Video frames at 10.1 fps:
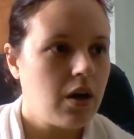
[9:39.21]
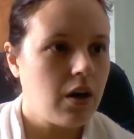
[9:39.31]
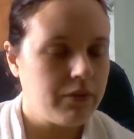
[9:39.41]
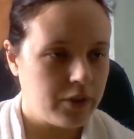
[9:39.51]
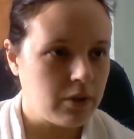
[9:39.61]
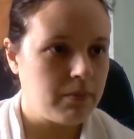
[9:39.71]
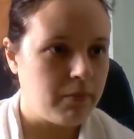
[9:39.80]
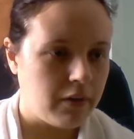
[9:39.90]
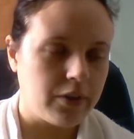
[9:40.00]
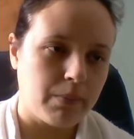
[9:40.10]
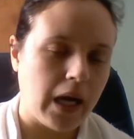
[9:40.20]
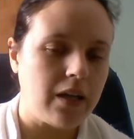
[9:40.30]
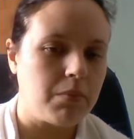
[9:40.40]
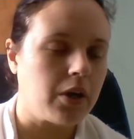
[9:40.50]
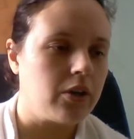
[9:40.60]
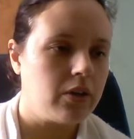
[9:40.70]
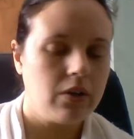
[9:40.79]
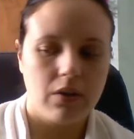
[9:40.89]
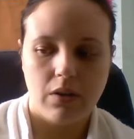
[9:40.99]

of your body part.